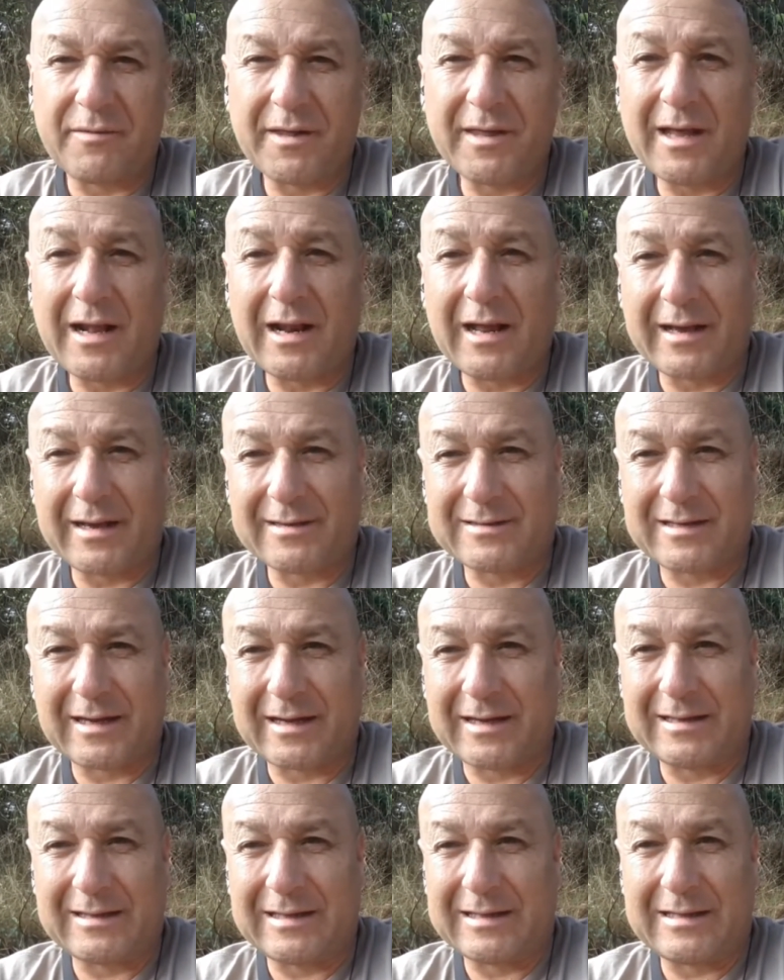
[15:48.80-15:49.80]
That's what
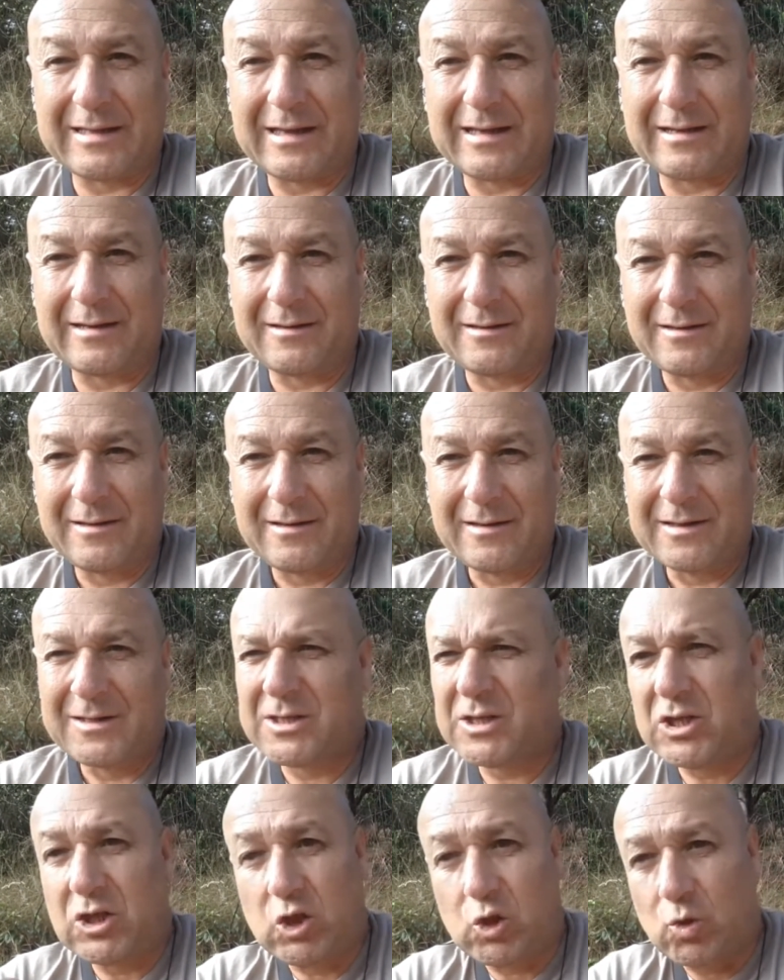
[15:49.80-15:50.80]
it's a
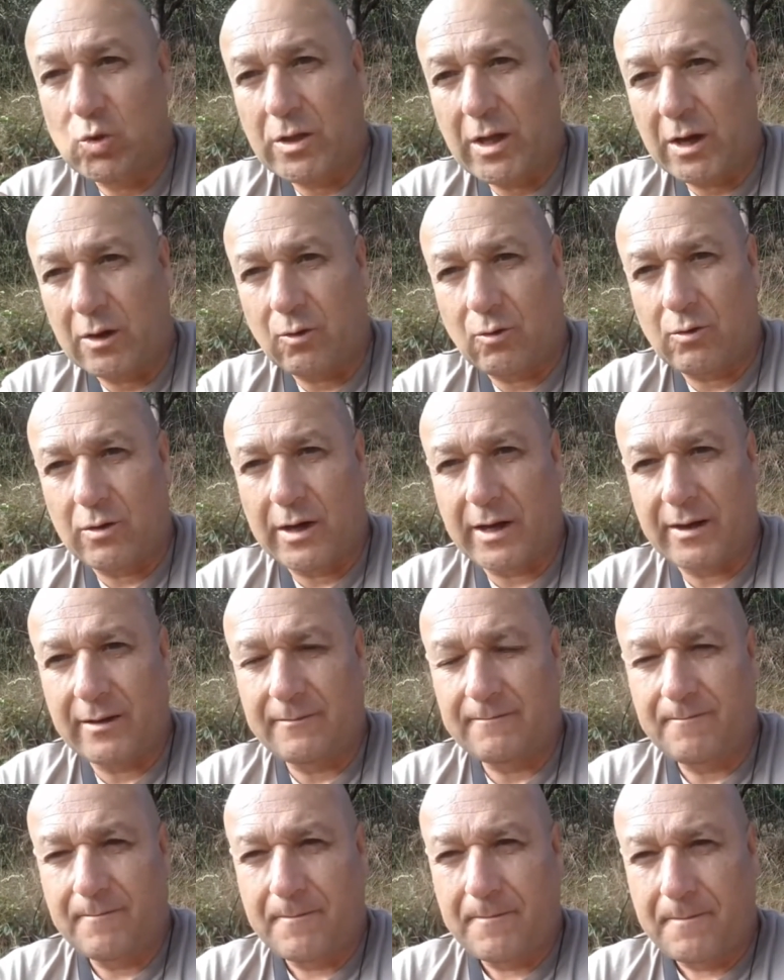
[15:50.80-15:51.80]
sickness because
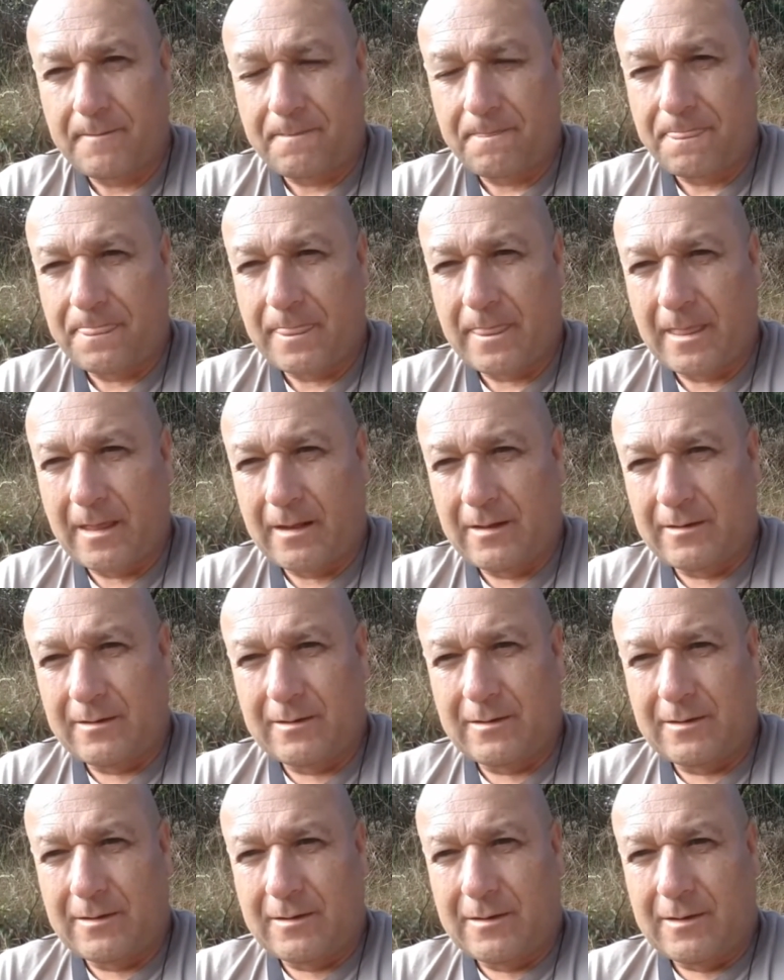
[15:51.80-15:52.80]
it's generally
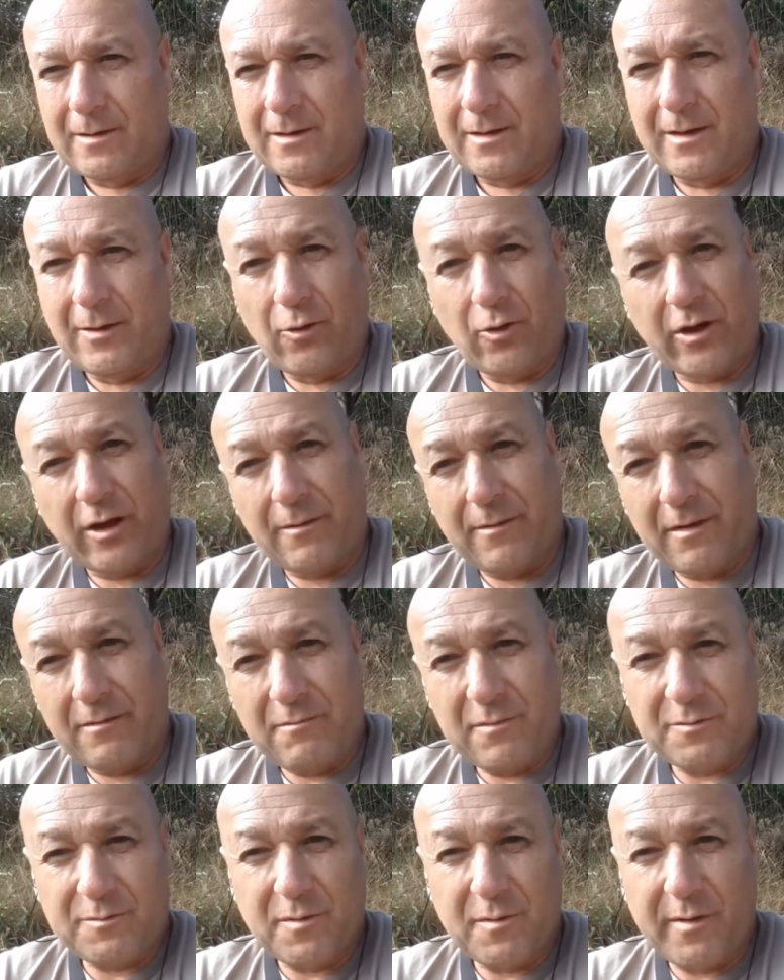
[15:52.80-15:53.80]
or
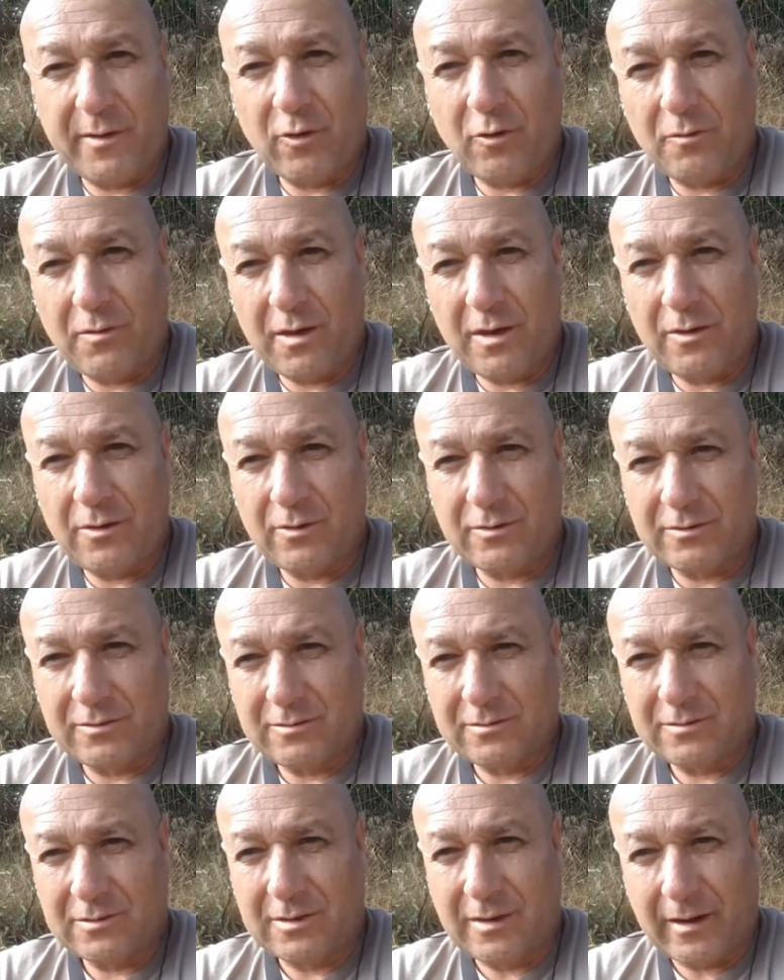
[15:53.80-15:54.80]
understood to be an
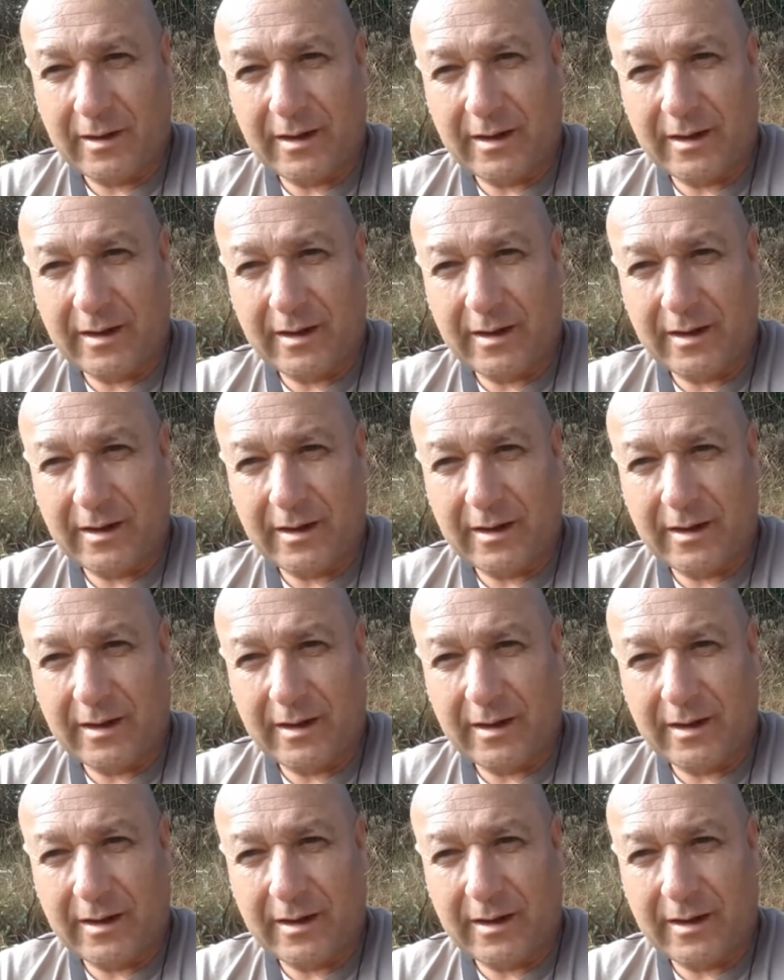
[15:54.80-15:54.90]
illness.